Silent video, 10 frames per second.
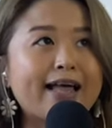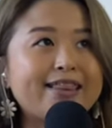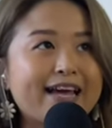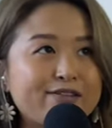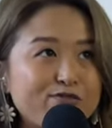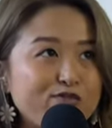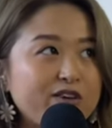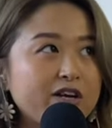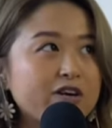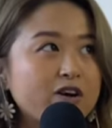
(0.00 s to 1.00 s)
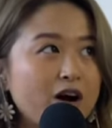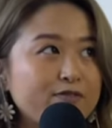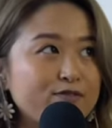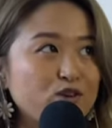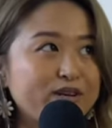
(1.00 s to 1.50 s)
and that fear
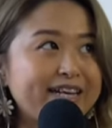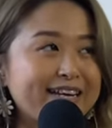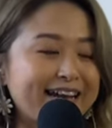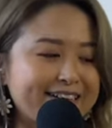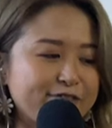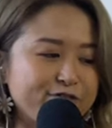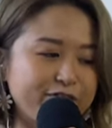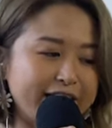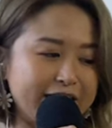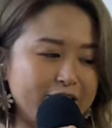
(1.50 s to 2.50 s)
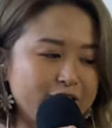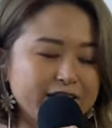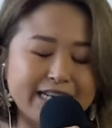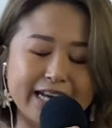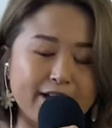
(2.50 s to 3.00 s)
of looking like a
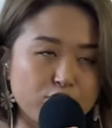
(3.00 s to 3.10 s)
failure in